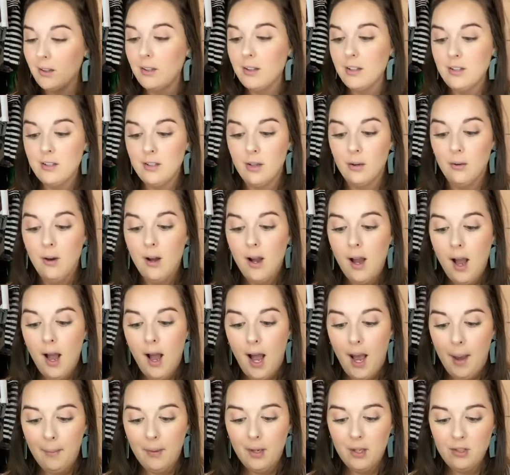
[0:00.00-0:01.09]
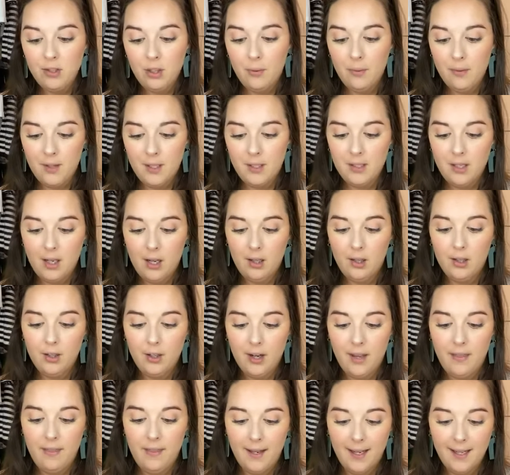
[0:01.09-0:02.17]
So I'm going to start with this color. I
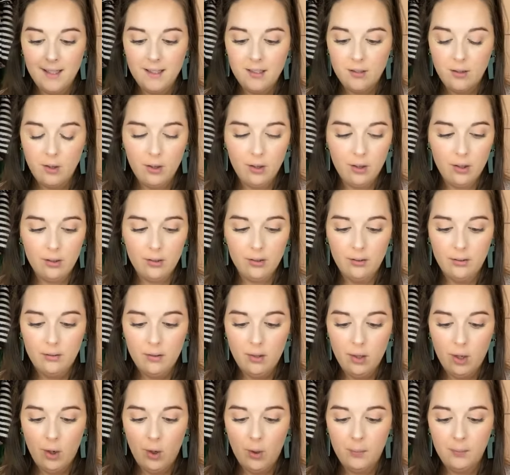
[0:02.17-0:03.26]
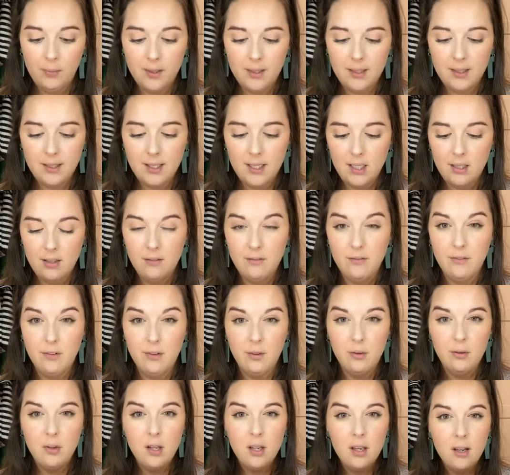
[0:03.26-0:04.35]
think it's called Hopelessly
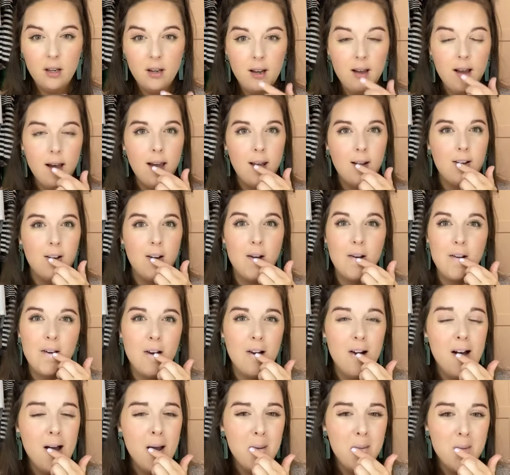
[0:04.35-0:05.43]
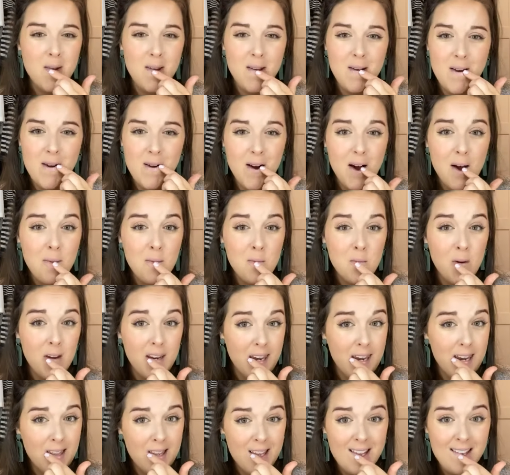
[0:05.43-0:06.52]
Devoted. I don't know, y'all. I'm
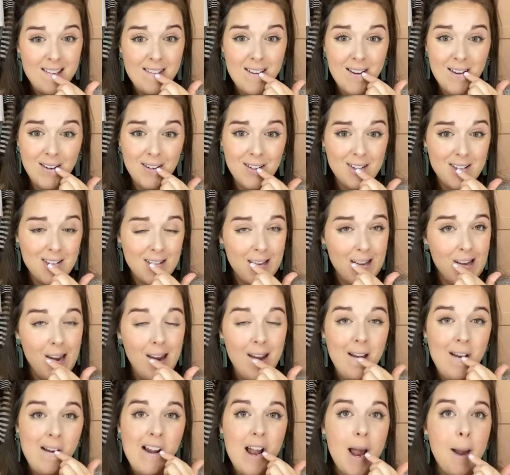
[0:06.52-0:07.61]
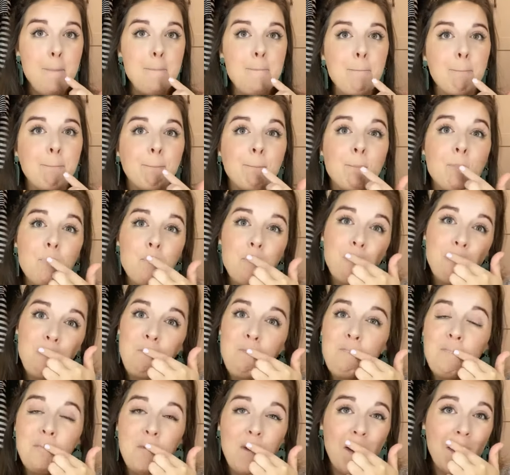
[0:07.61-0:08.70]
winging this, honestly,
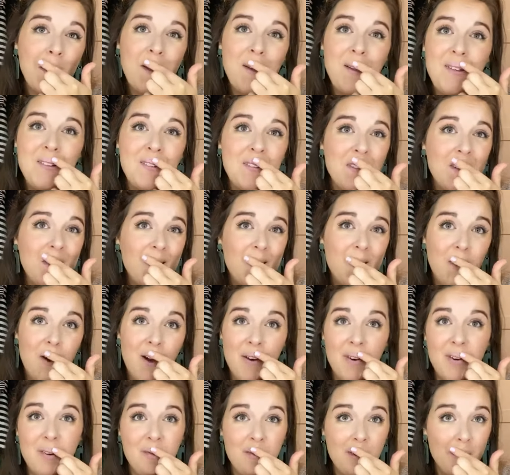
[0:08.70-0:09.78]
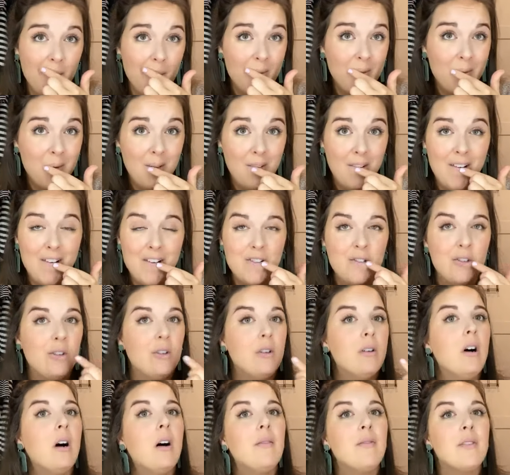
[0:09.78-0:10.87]
because you don't have to be a professional,
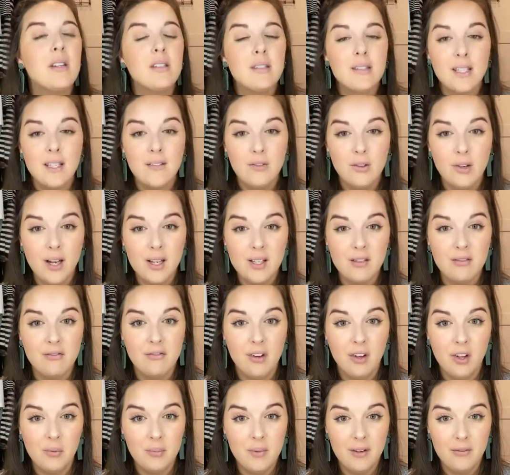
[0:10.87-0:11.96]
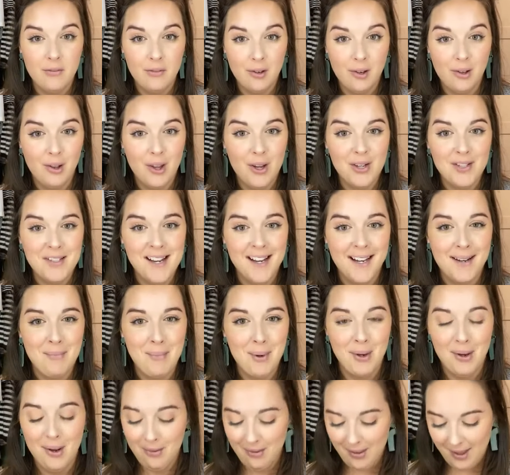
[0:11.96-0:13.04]
obviously. If you guys have followed me for a long time, you
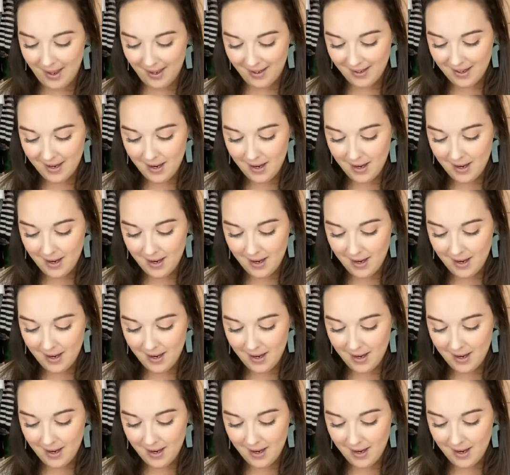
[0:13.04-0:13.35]
know that.